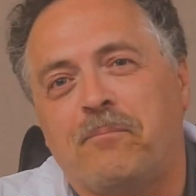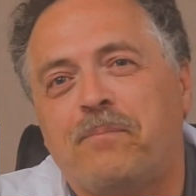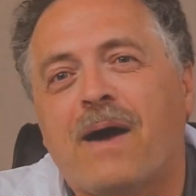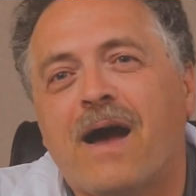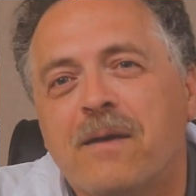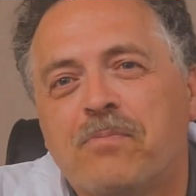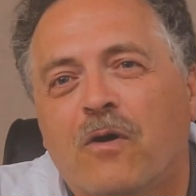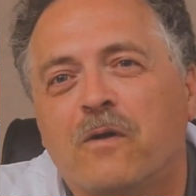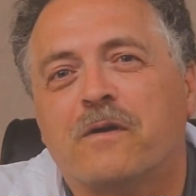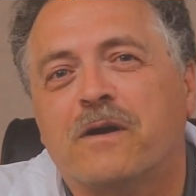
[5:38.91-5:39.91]

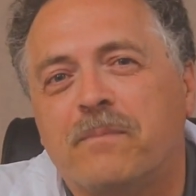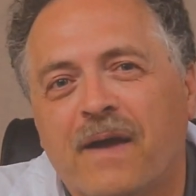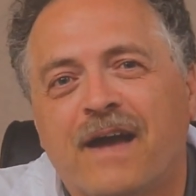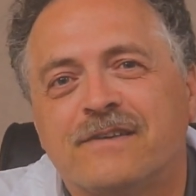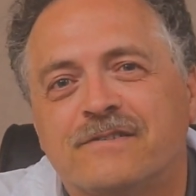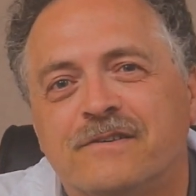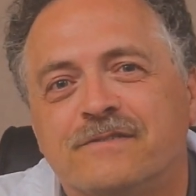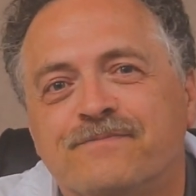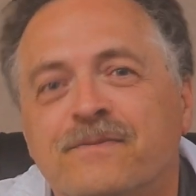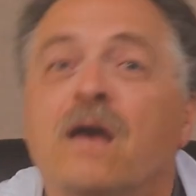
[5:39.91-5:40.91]
bipolar
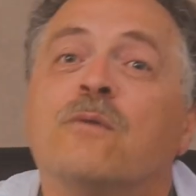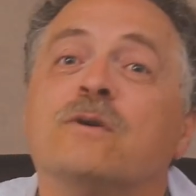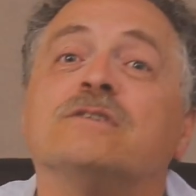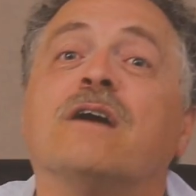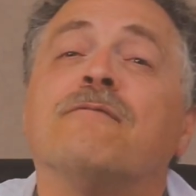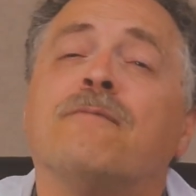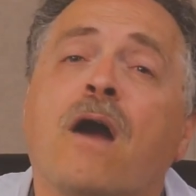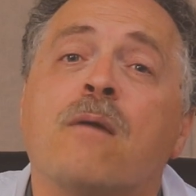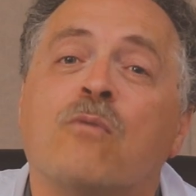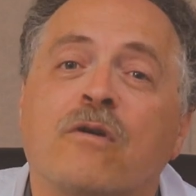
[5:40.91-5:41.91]
capacitors, which are
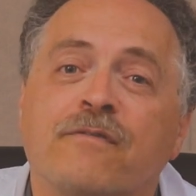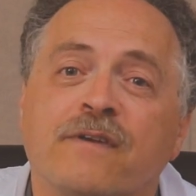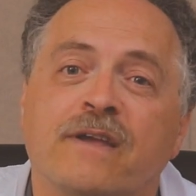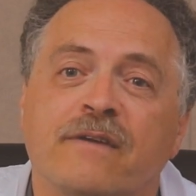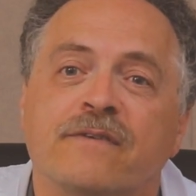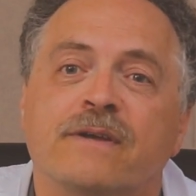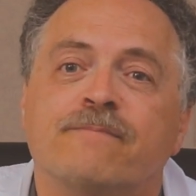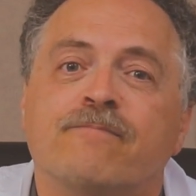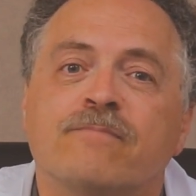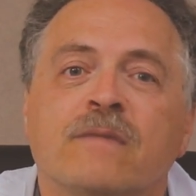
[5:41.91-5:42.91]
far more forgiving.
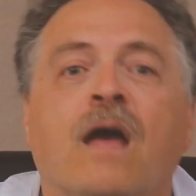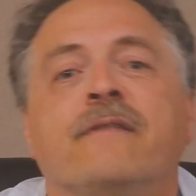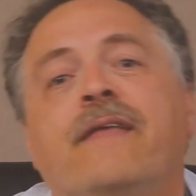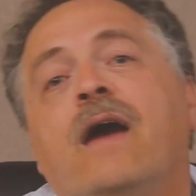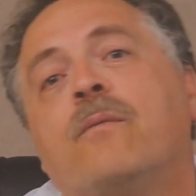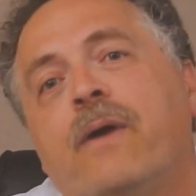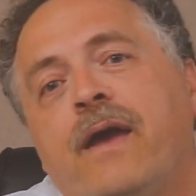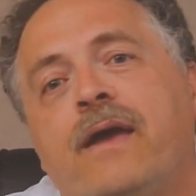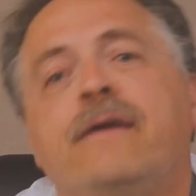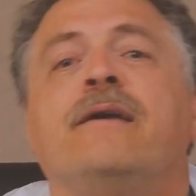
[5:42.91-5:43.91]
That
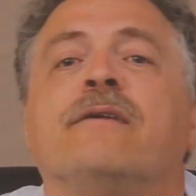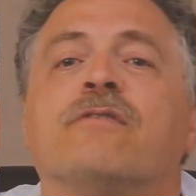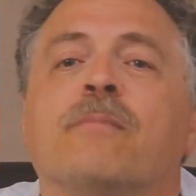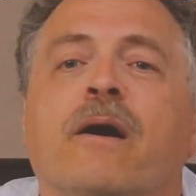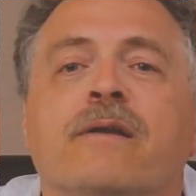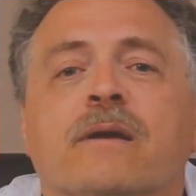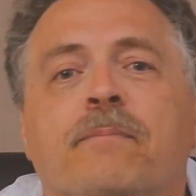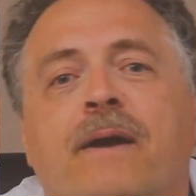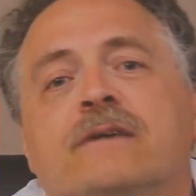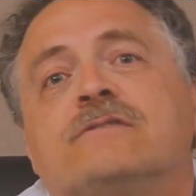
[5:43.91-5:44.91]
way, if you're mounting
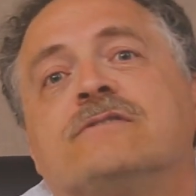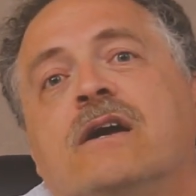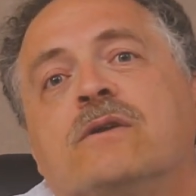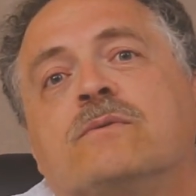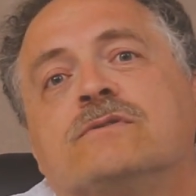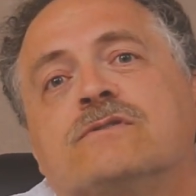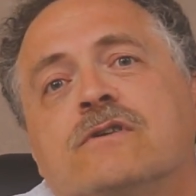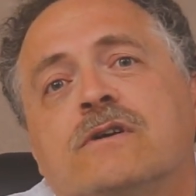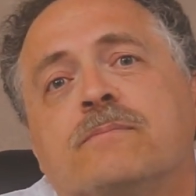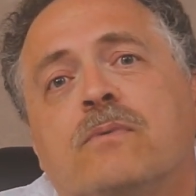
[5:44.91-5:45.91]
capacitors onto a
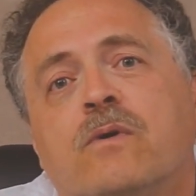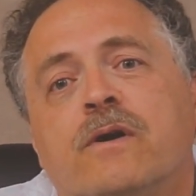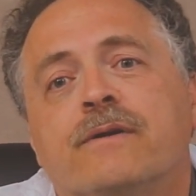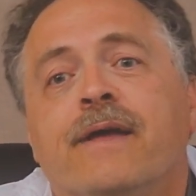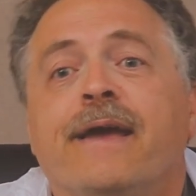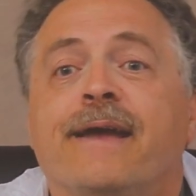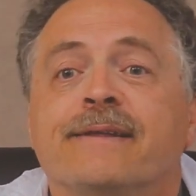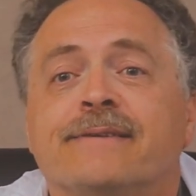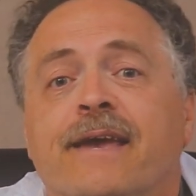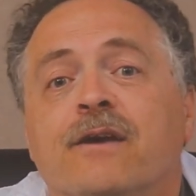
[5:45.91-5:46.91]
circuit board,
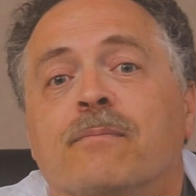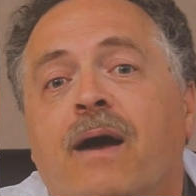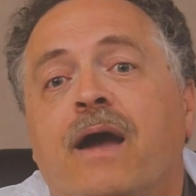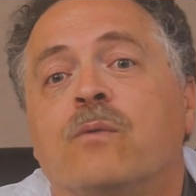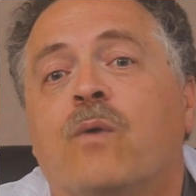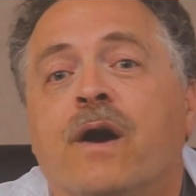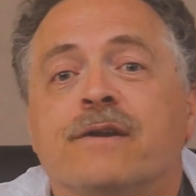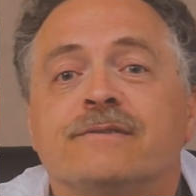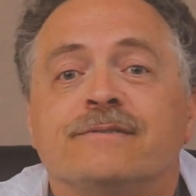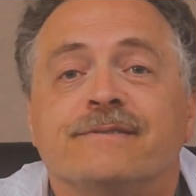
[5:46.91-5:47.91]
and say your mind
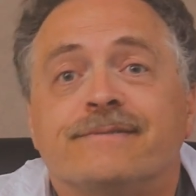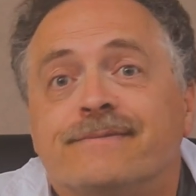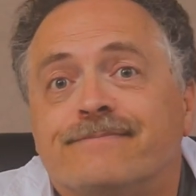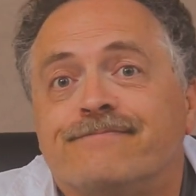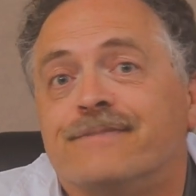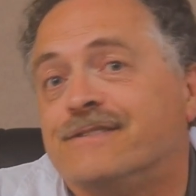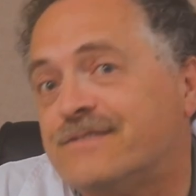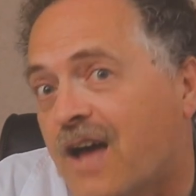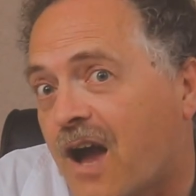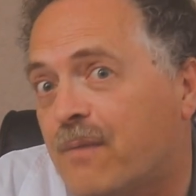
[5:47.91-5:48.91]
wanders to the
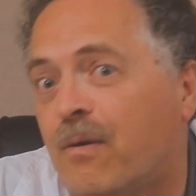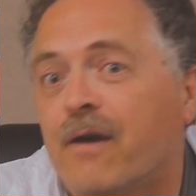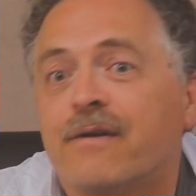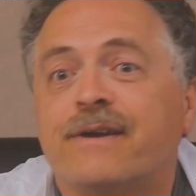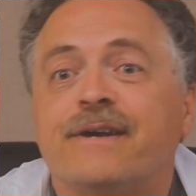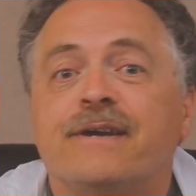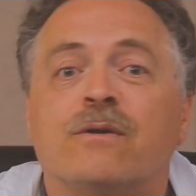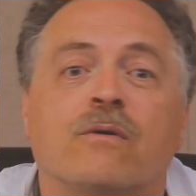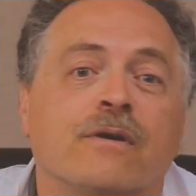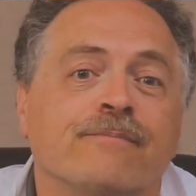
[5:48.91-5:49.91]
stock market
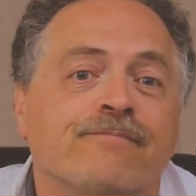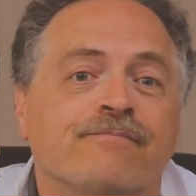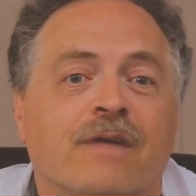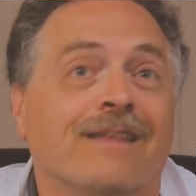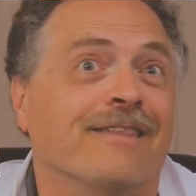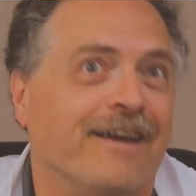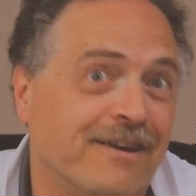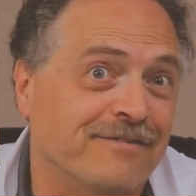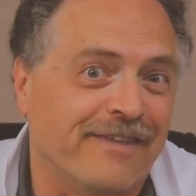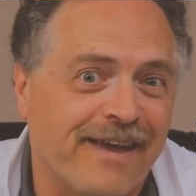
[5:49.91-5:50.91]
or a leg
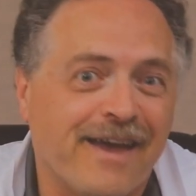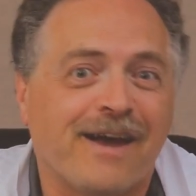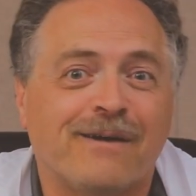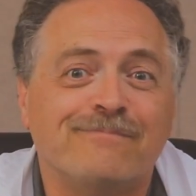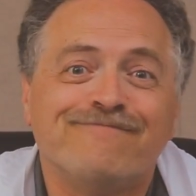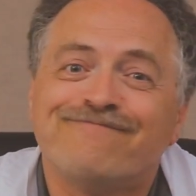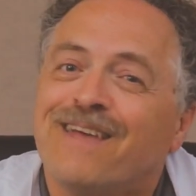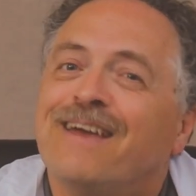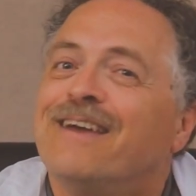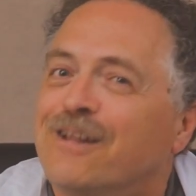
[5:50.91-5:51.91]
of lamb,
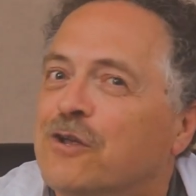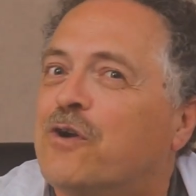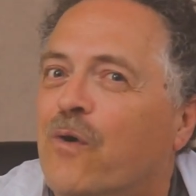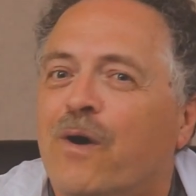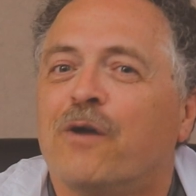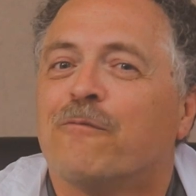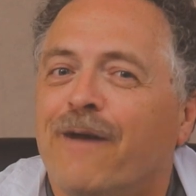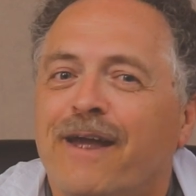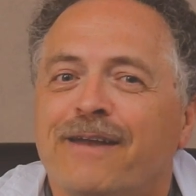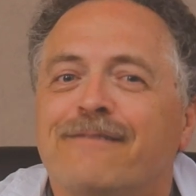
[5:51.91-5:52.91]
it'll go on
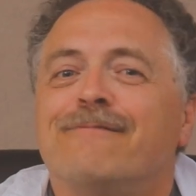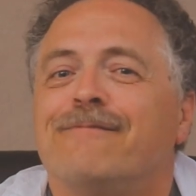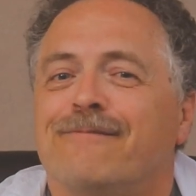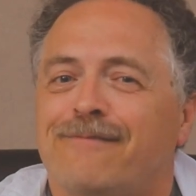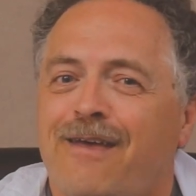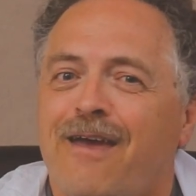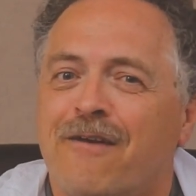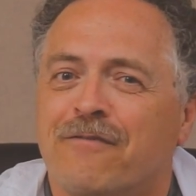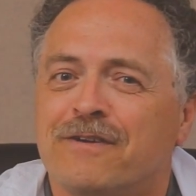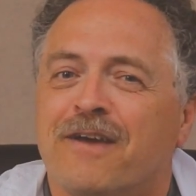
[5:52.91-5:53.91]
right
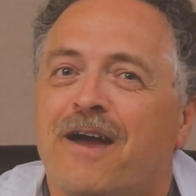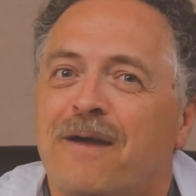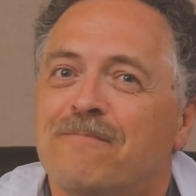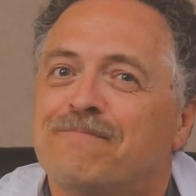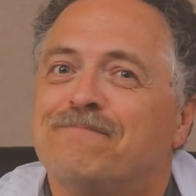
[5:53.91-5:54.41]
every time.